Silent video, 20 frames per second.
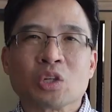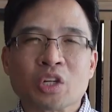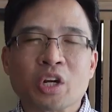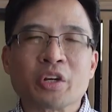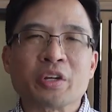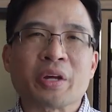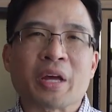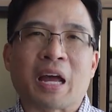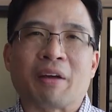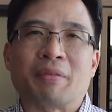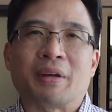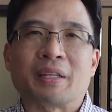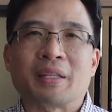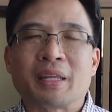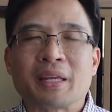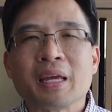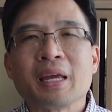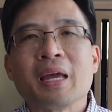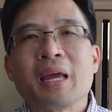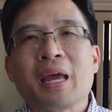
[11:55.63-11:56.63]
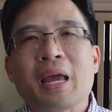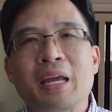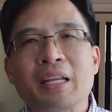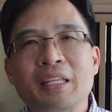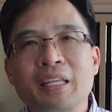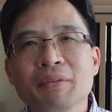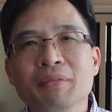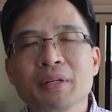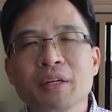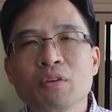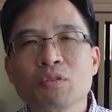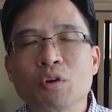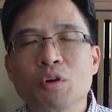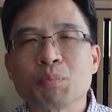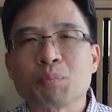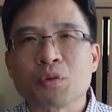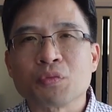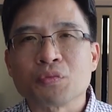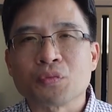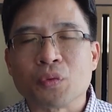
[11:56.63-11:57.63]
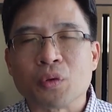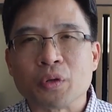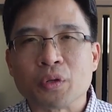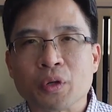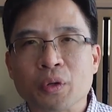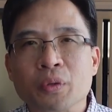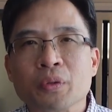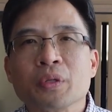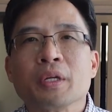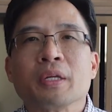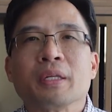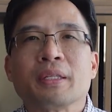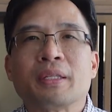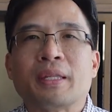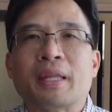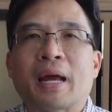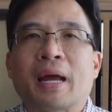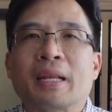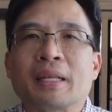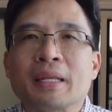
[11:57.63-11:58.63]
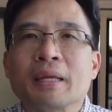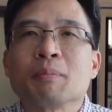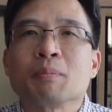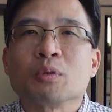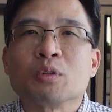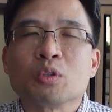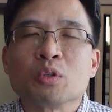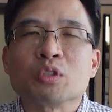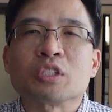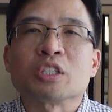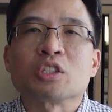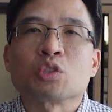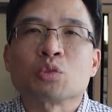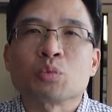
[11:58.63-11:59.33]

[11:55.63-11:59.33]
there you have it, a dividend growth portfolio that produces